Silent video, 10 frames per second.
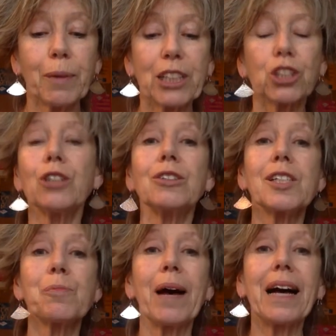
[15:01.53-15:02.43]
my
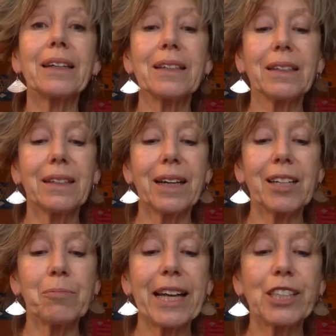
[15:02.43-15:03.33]
shoulders back,
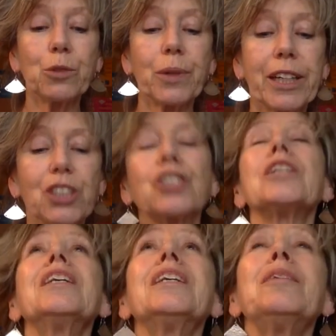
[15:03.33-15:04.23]
and made a wish.
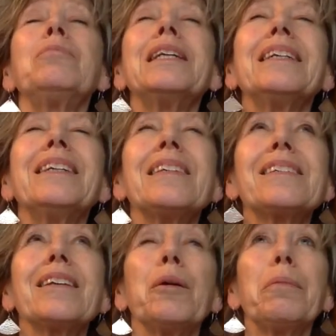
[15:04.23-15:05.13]

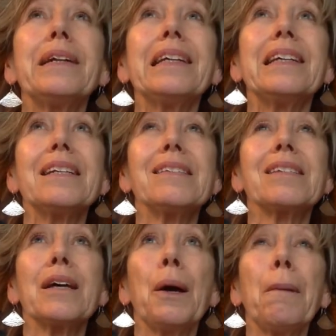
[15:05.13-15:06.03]
Please, please,
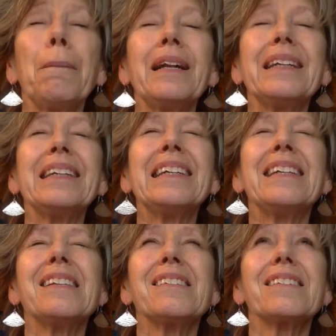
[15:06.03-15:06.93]

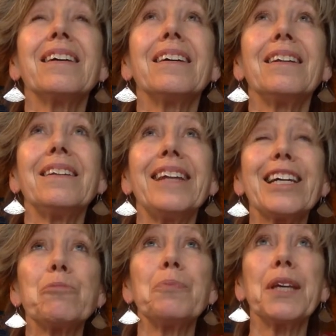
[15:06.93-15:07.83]
please, let
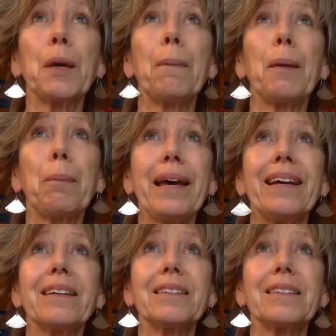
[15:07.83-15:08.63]
me be picked.